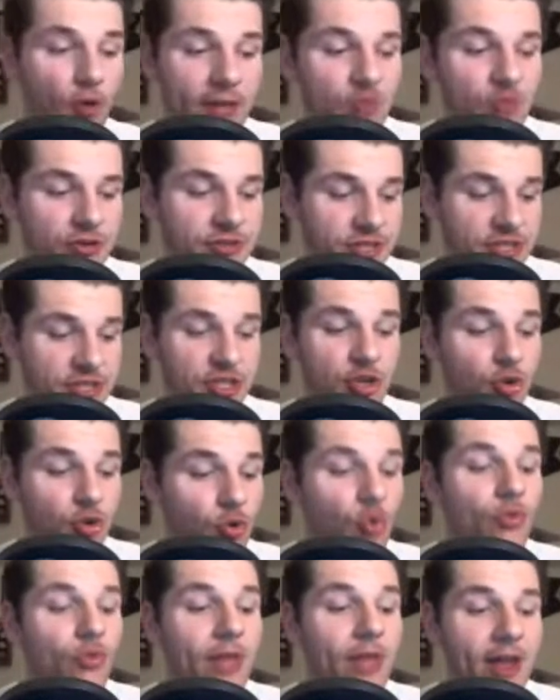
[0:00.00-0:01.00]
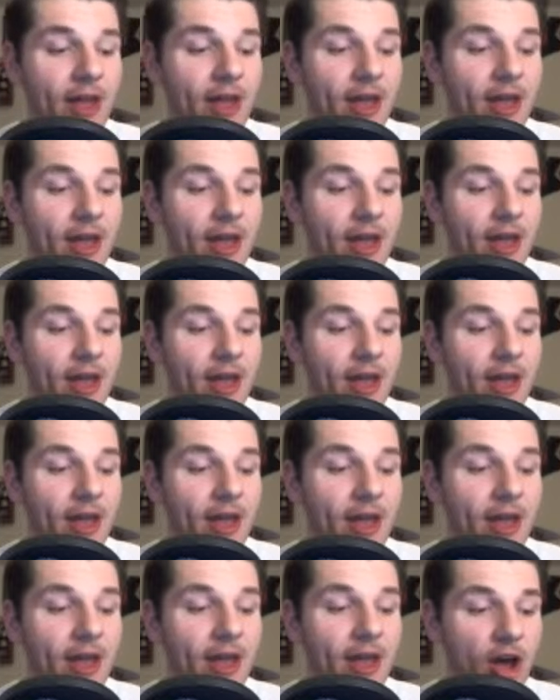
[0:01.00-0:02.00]
for the edge rusher. It's just who they
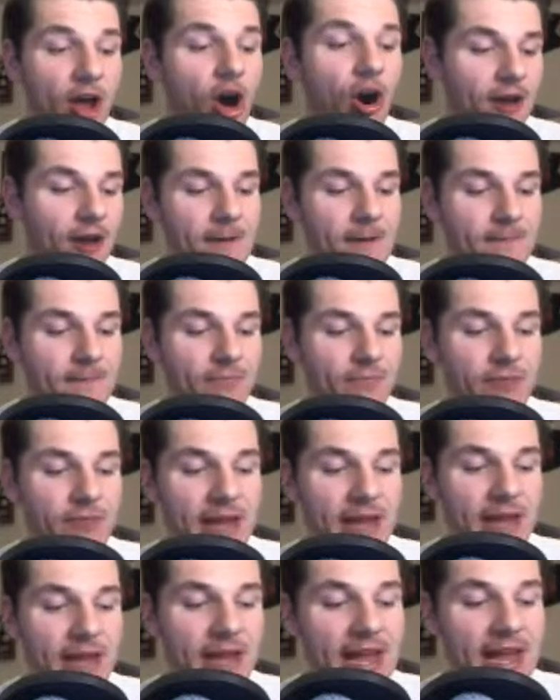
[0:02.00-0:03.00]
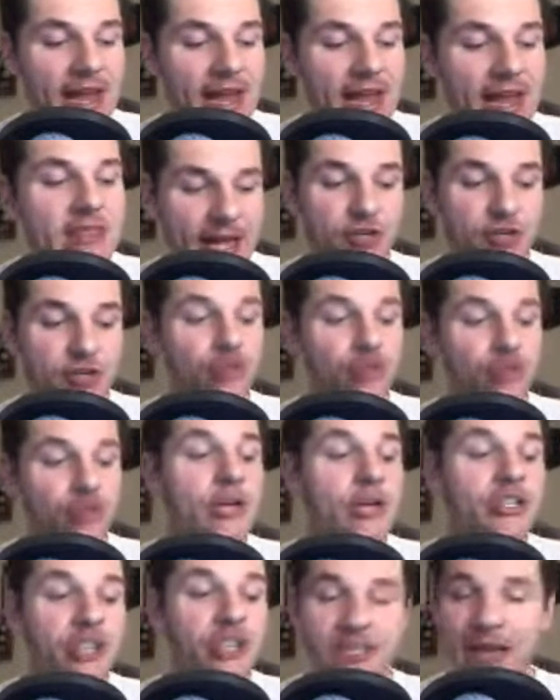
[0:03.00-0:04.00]
are in their nature.
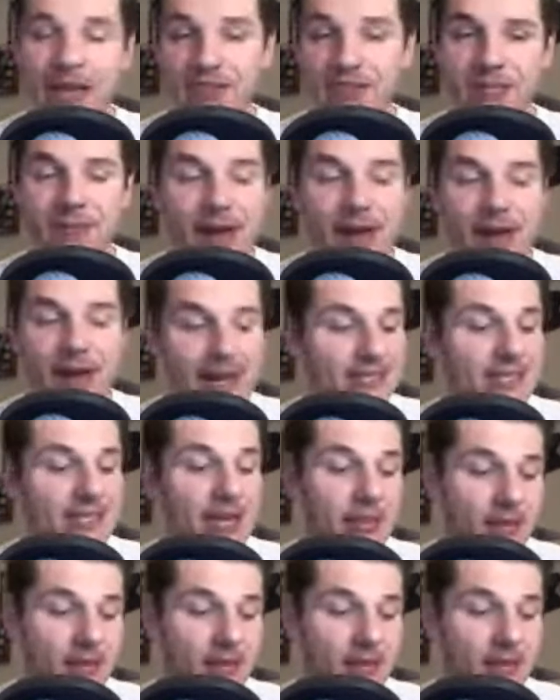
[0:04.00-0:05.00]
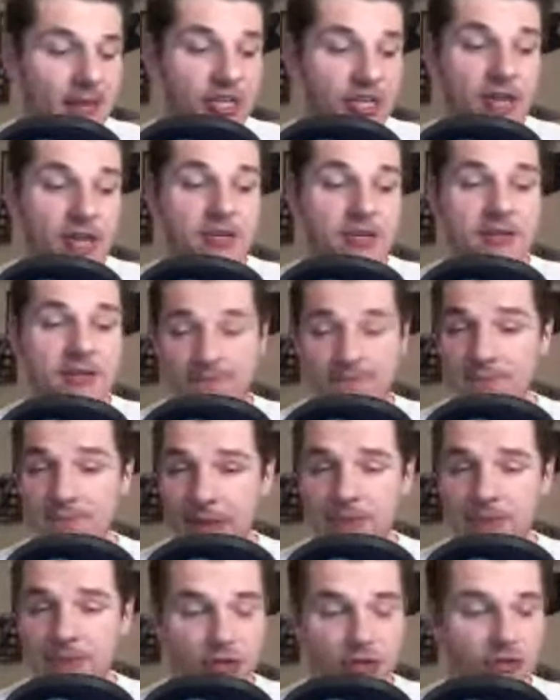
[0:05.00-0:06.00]
Trenches out's the mindset. In this case, you like
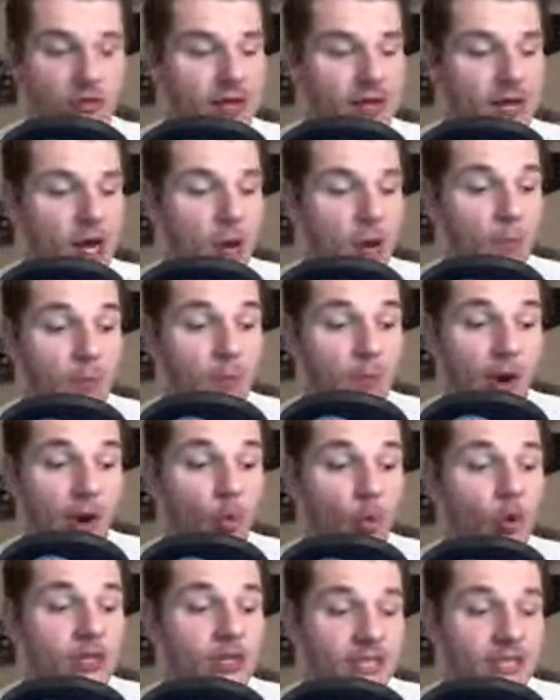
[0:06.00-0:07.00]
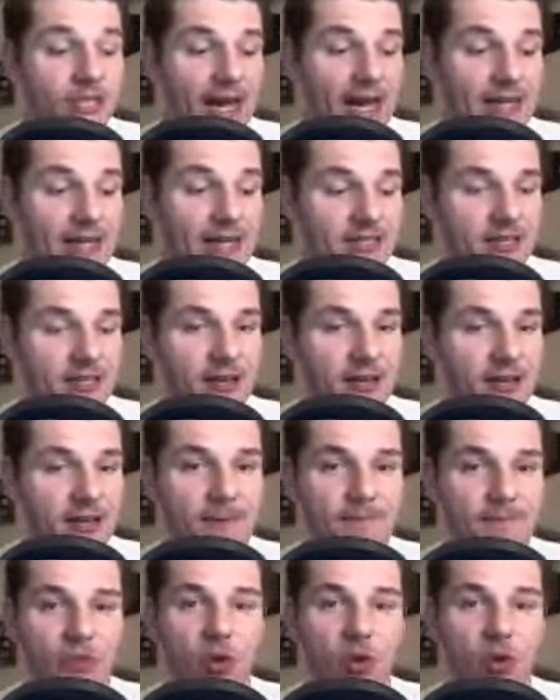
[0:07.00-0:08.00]
them to prioritize
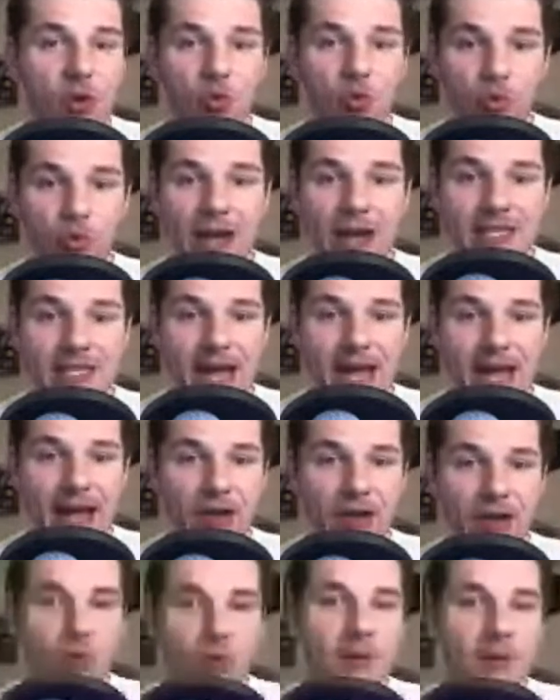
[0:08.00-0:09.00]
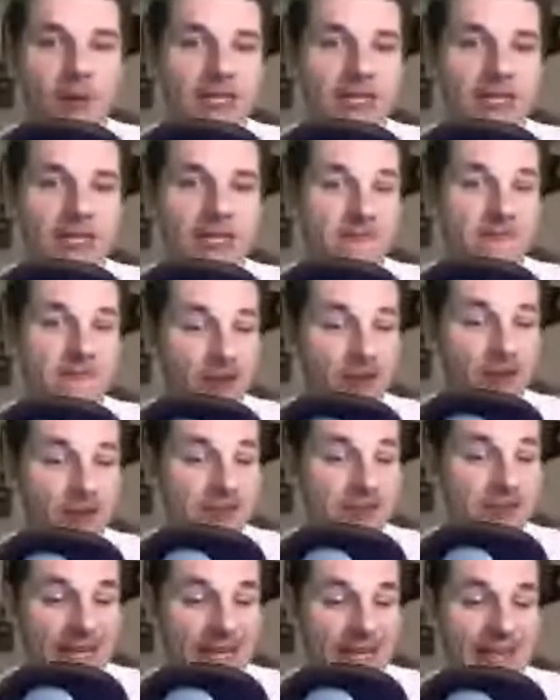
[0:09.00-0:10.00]
right tackle, but it just feels like
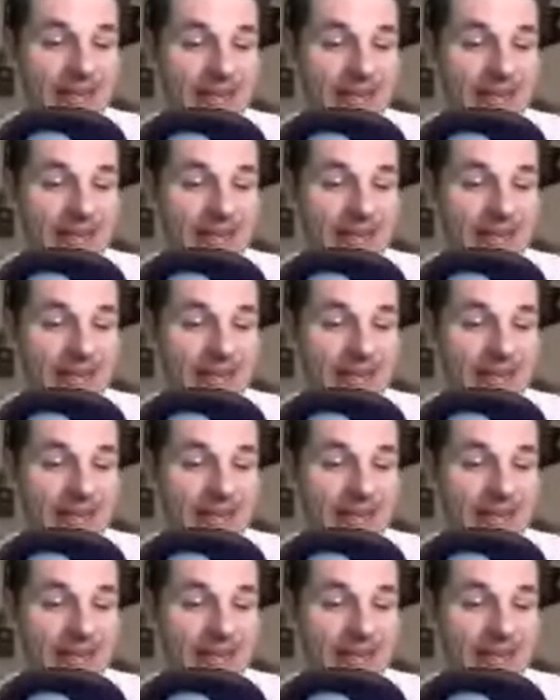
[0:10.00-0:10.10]
that